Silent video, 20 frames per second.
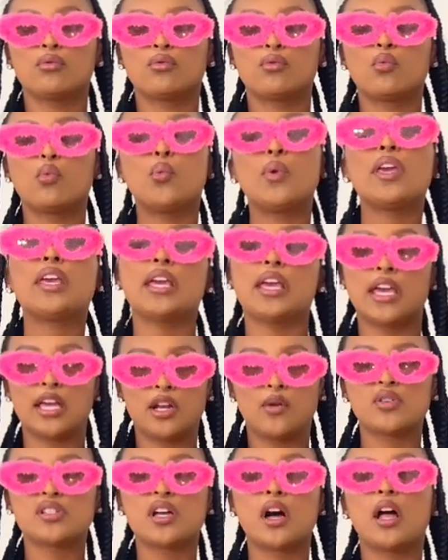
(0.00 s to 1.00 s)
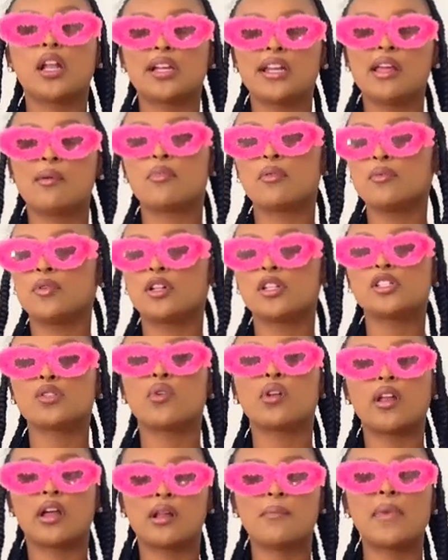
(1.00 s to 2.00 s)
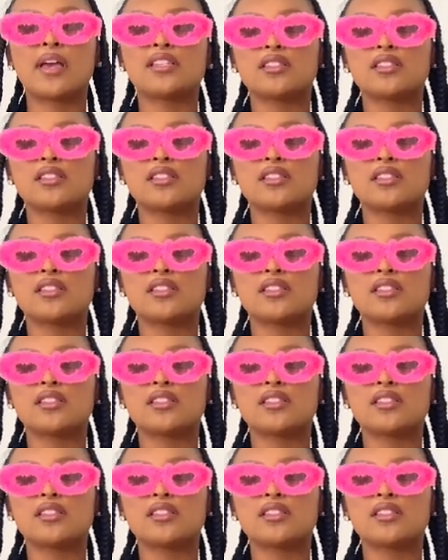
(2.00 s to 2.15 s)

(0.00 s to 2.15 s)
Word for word: weekend. It was a holiday in Bermuda, so a lot of my